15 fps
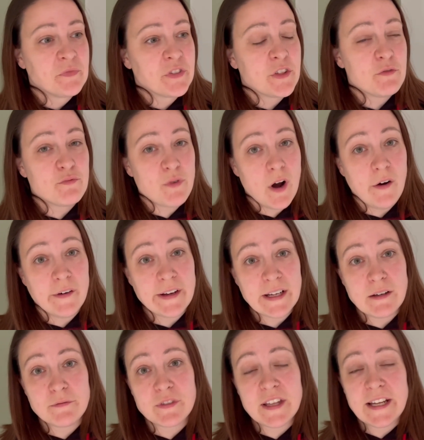the
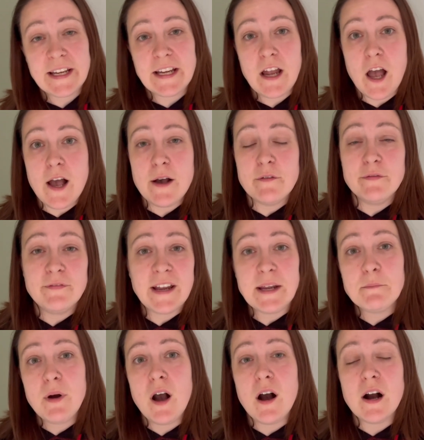ride, the uh,
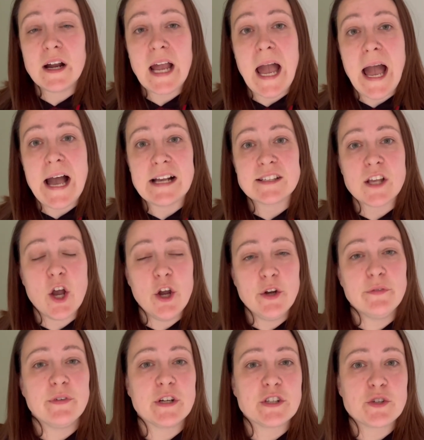theme park has
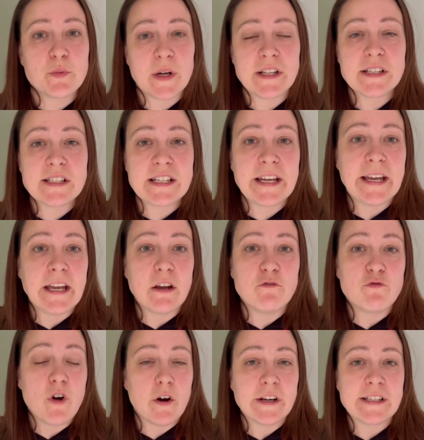over 20
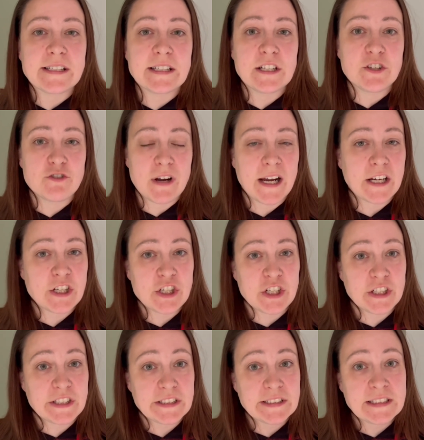rides and
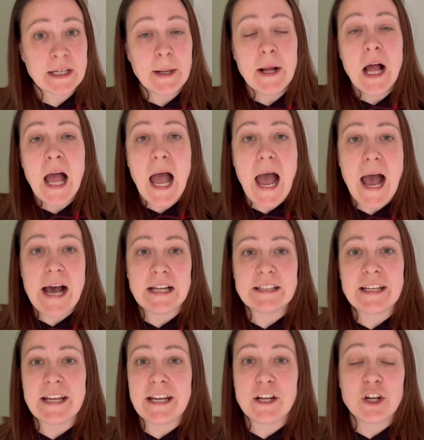attractions and
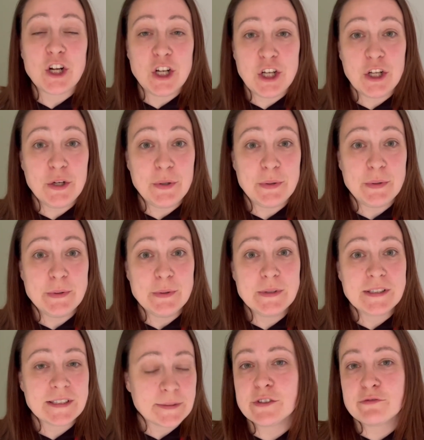it
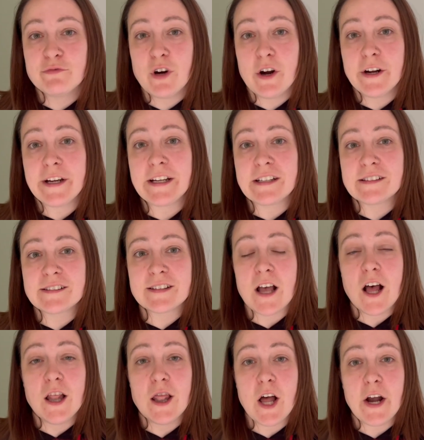includes rides
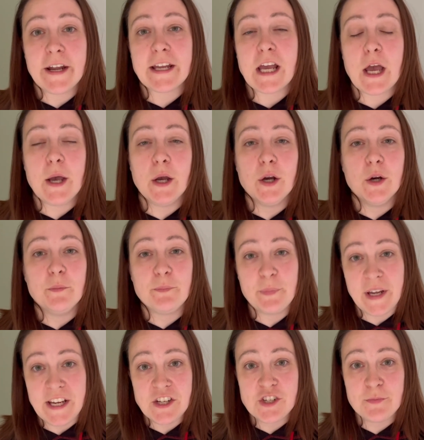like
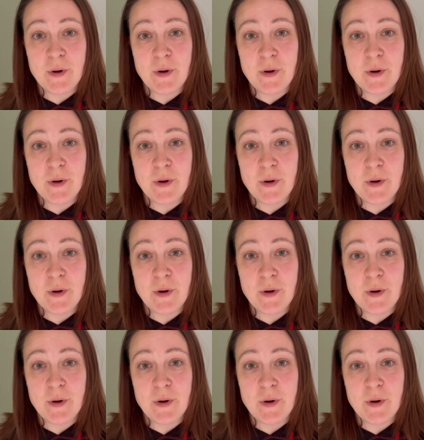beach